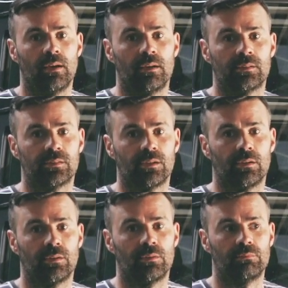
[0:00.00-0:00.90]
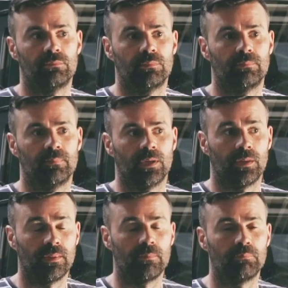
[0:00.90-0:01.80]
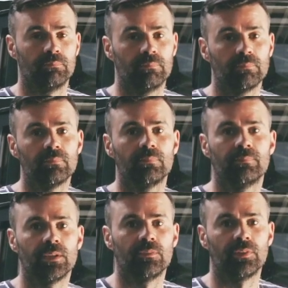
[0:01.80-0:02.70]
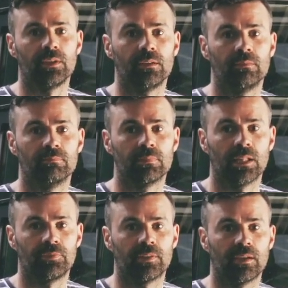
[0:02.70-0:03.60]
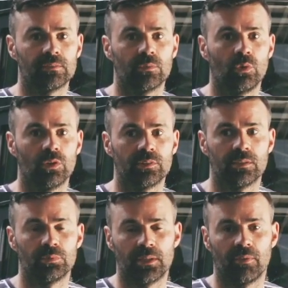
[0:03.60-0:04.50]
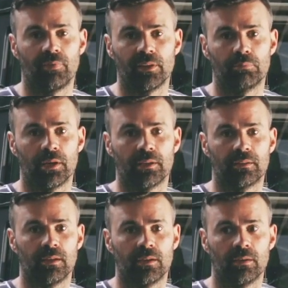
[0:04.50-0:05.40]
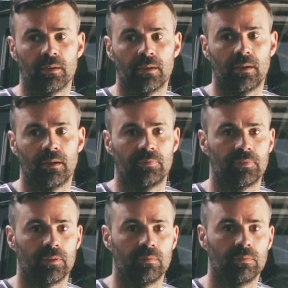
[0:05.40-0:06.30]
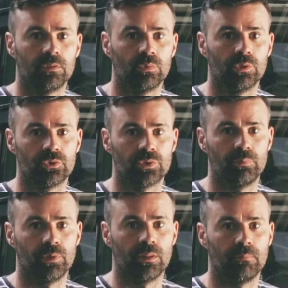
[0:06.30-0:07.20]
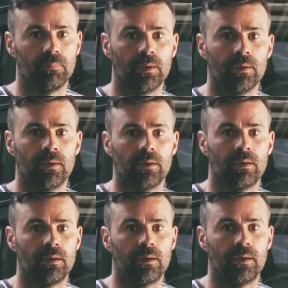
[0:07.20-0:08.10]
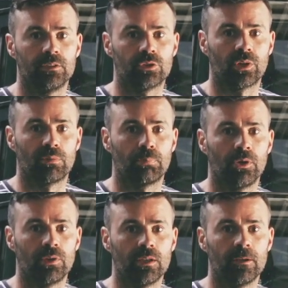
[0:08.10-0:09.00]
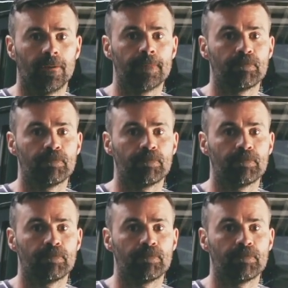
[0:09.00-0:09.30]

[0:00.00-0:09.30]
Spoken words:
so I think if he left it as it was, he would definitely break down after doing a trip with him in Strathbogie.